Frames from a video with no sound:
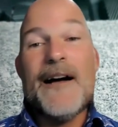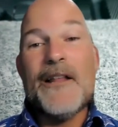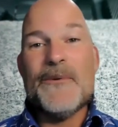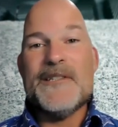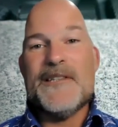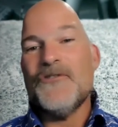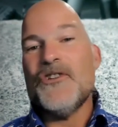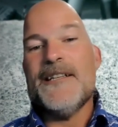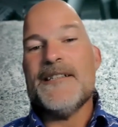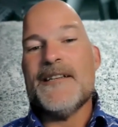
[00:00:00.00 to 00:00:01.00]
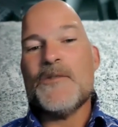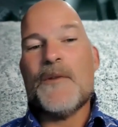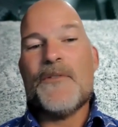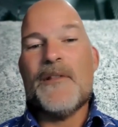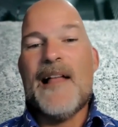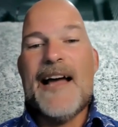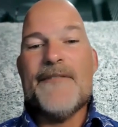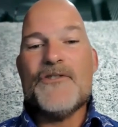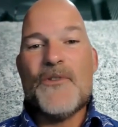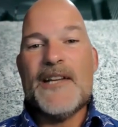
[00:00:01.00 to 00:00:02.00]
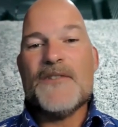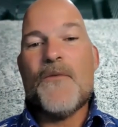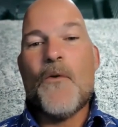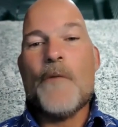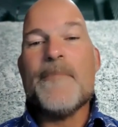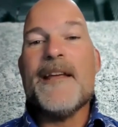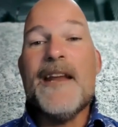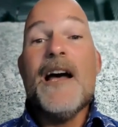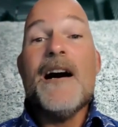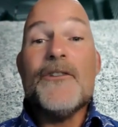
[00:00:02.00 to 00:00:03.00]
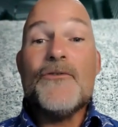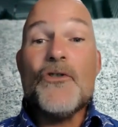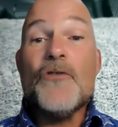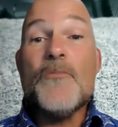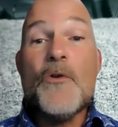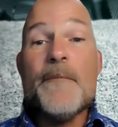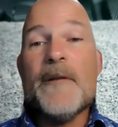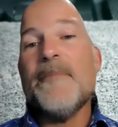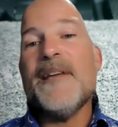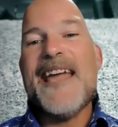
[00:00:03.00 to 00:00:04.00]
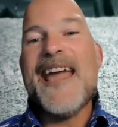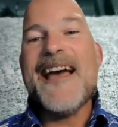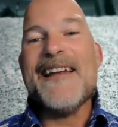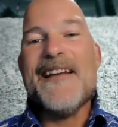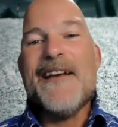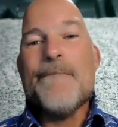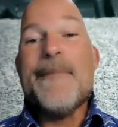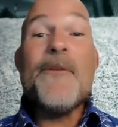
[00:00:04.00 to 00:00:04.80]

followers of Jesus with their lives transformed, and a true movement began.